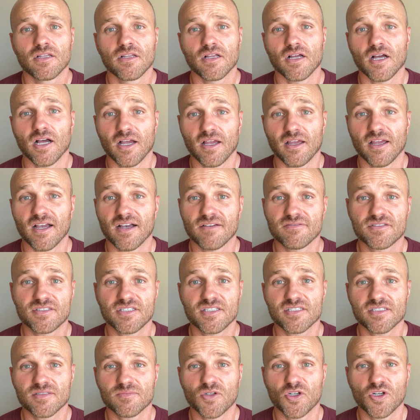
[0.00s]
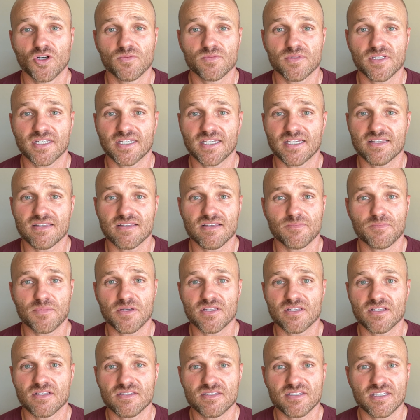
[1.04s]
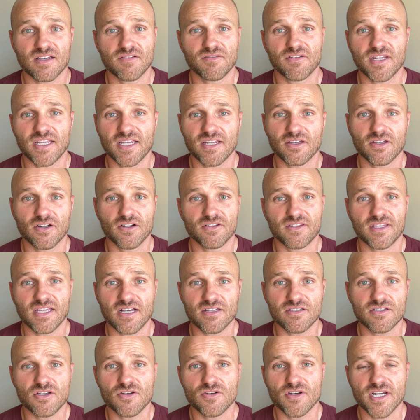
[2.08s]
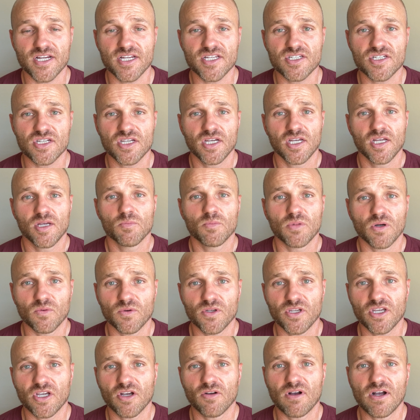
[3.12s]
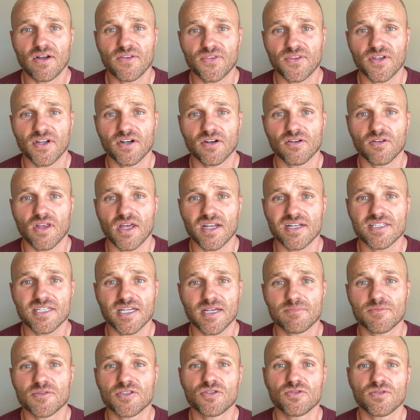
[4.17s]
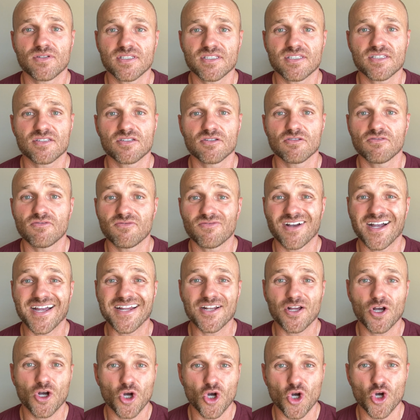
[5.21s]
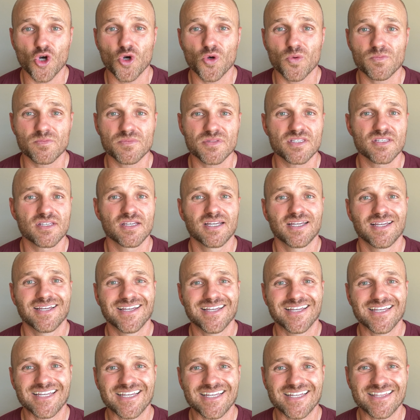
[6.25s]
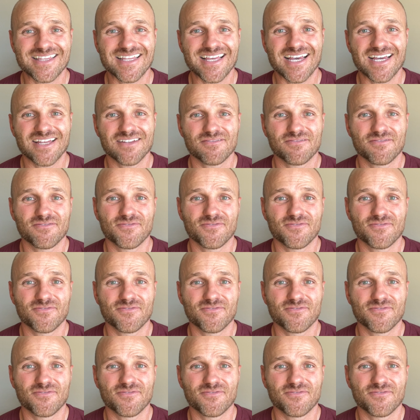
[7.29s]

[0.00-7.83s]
I have seen some homes that get up in the 700,000 to 800,000 range. But when you go out there, a lot of times you can still find homes in that